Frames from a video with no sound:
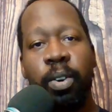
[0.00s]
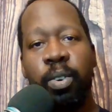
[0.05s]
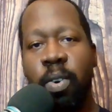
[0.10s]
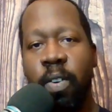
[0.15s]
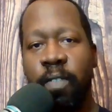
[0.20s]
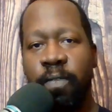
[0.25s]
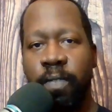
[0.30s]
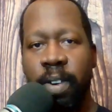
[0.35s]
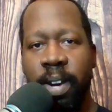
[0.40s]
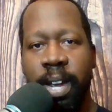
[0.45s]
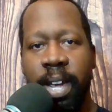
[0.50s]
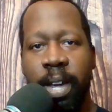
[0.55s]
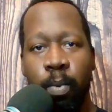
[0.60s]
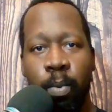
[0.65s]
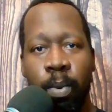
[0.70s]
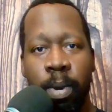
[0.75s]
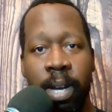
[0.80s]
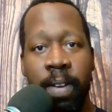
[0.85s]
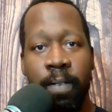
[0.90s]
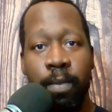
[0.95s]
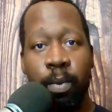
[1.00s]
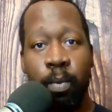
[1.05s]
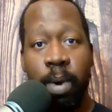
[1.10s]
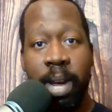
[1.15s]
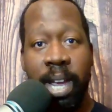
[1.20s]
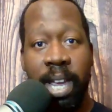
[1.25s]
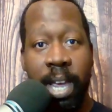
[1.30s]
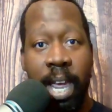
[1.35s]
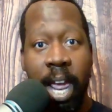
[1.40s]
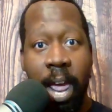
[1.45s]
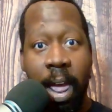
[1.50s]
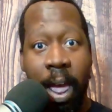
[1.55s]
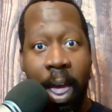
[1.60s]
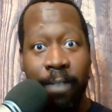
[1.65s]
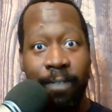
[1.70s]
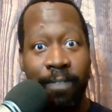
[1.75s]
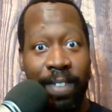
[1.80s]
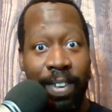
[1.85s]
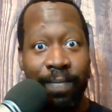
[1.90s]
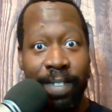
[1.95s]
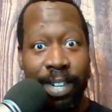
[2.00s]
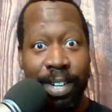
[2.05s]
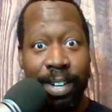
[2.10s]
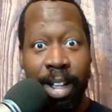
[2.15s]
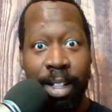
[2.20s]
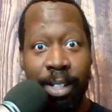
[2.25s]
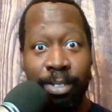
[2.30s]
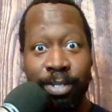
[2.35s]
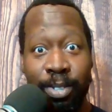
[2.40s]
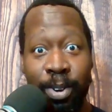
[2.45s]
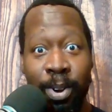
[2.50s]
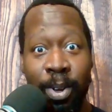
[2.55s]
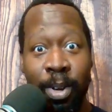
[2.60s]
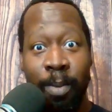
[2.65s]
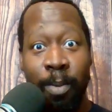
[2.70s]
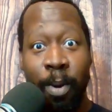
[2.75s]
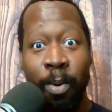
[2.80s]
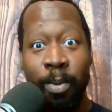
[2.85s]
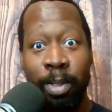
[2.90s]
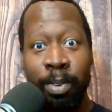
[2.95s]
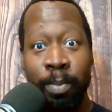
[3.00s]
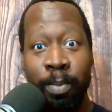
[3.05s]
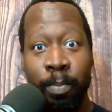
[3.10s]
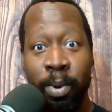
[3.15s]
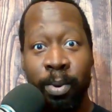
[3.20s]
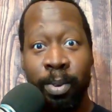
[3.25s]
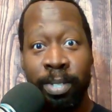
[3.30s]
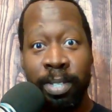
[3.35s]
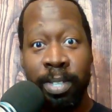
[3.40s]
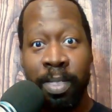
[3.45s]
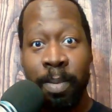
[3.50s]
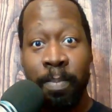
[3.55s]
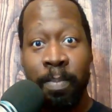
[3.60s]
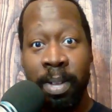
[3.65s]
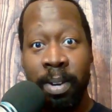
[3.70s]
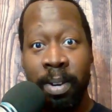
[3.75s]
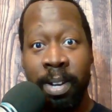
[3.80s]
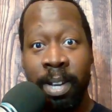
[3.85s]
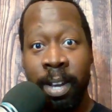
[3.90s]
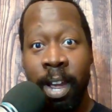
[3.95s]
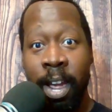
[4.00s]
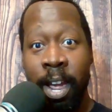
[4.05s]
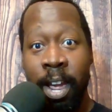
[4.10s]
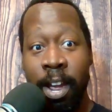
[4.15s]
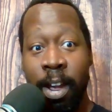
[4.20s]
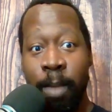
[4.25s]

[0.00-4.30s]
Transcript: Don't forget, we're giving away $50 in Only Murders in the Building